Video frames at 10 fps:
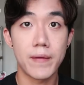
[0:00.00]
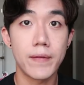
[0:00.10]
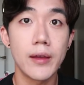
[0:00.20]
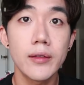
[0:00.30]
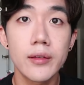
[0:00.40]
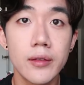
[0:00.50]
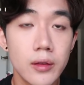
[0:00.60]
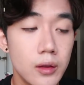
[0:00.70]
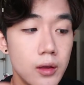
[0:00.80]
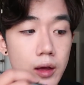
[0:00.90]
my face.
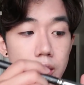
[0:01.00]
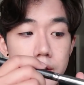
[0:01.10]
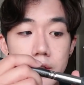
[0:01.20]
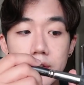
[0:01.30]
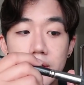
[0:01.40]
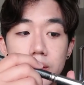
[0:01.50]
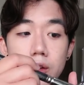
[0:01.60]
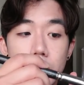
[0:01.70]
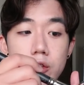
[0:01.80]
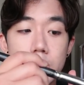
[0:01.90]
I'm going to use this
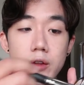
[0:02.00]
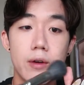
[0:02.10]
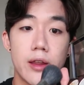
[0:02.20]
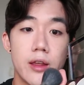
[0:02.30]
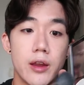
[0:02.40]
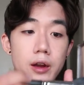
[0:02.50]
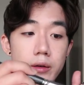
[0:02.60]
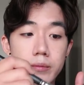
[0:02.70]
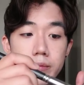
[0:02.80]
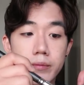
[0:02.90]
dark shade right
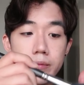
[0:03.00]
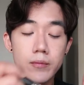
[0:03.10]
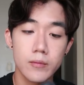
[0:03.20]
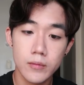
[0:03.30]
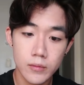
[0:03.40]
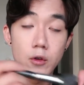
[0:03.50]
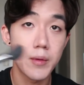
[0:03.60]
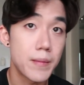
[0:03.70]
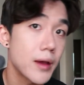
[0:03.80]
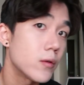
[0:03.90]
here with
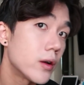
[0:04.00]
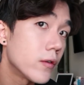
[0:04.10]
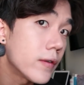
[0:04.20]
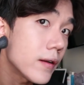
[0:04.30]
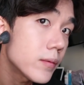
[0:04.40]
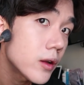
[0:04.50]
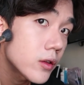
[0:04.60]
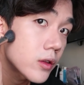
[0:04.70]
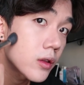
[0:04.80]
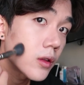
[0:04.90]
my MAC 105
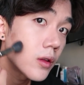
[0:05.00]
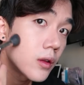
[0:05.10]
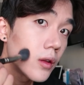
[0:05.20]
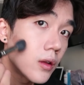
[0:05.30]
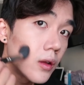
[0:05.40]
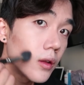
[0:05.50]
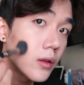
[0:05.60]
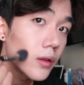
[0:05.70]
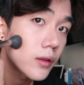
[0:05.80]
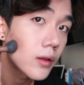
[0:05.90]
brush.
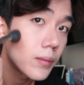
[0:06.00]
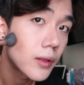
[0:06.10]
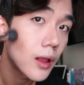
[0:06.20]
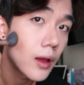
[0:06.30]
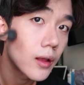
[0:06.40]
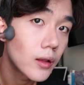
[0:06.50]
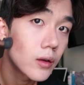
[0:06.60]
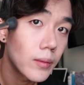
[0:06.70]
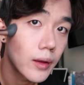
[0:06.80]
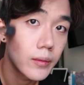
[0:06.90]
Just apply a
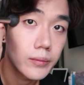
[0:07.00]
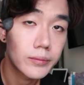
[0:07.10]
little bit.